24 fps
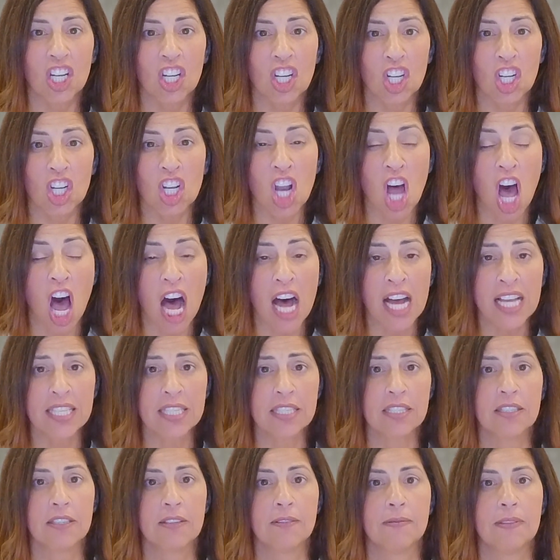
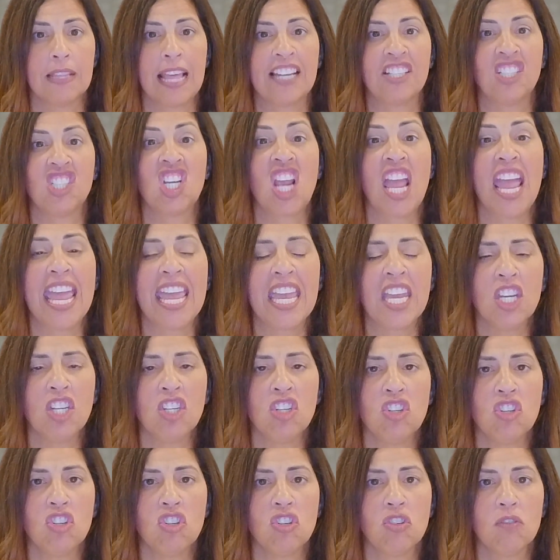loss, that
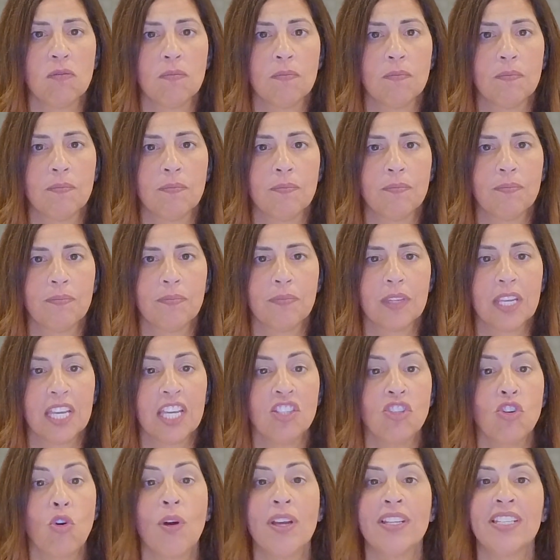change,
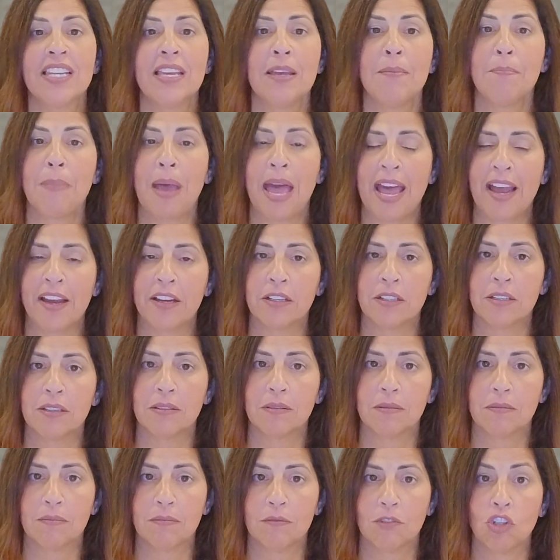is going to impact
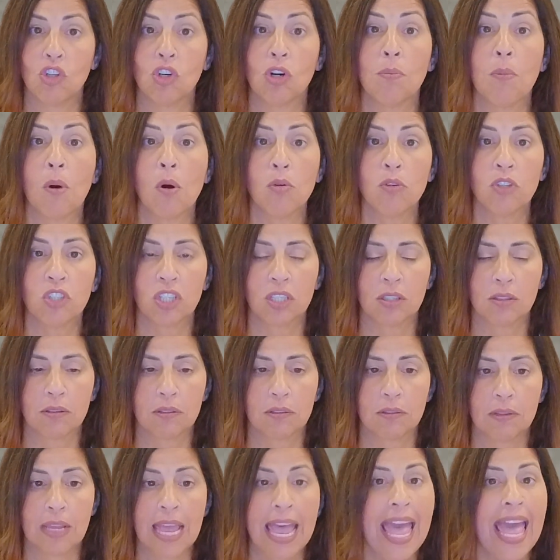your
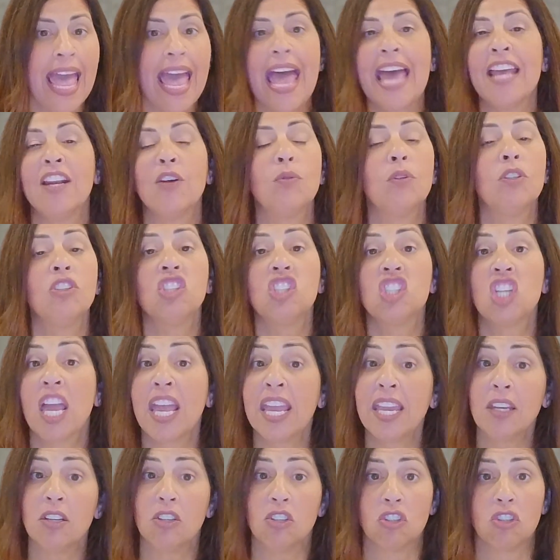emotions. And it will
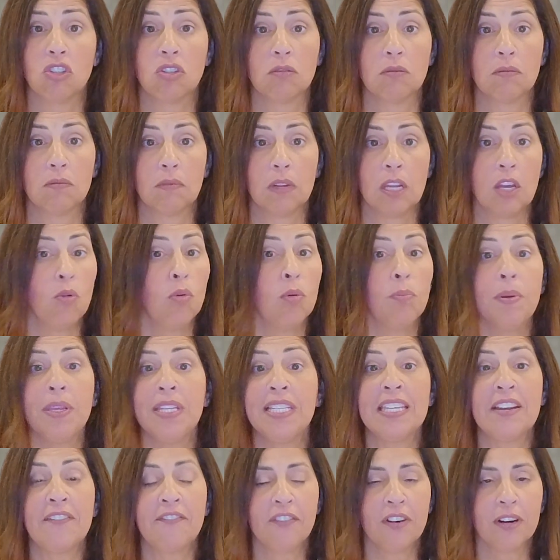change. It will be
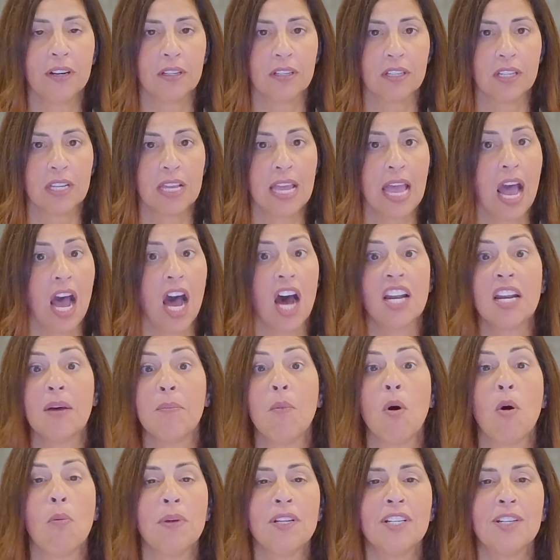different on a
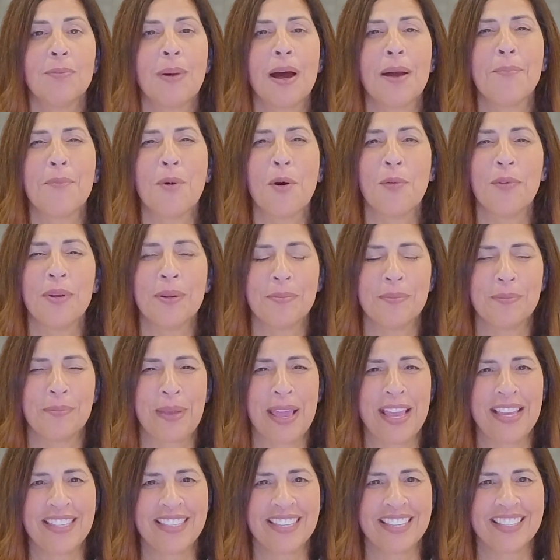moment-by-moment
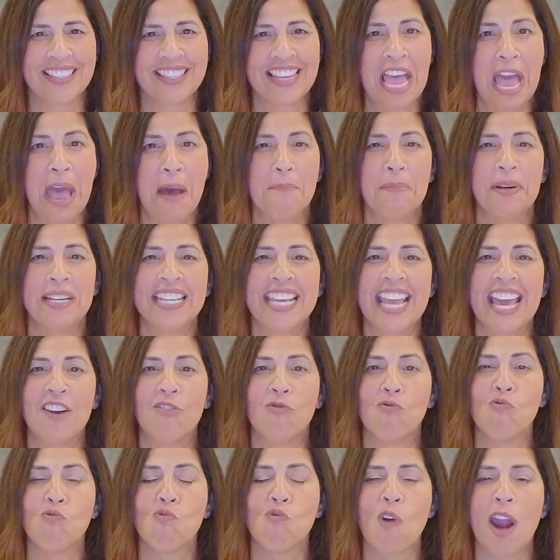basis. But
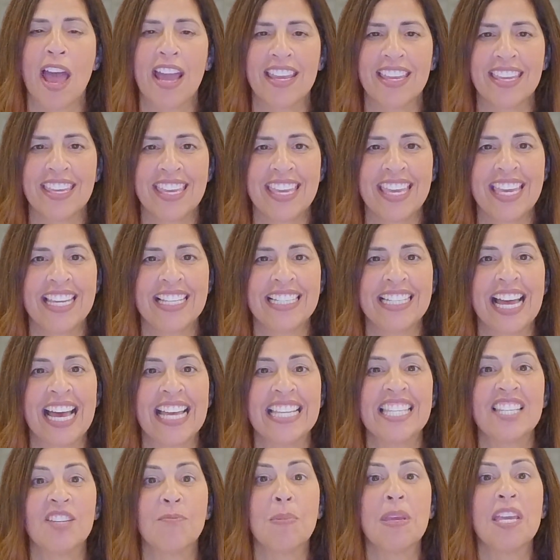again,
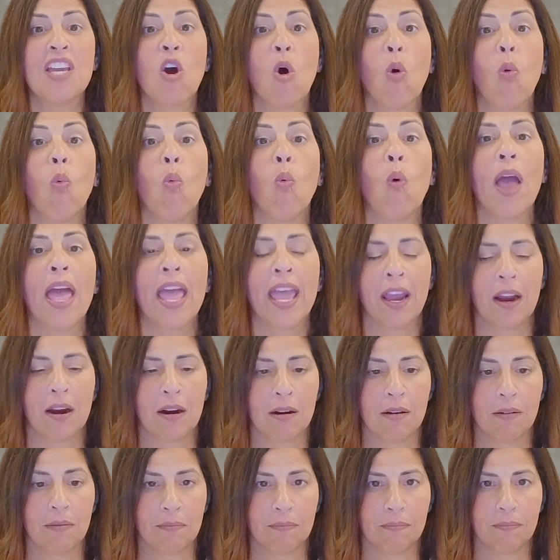recognizing, being aware,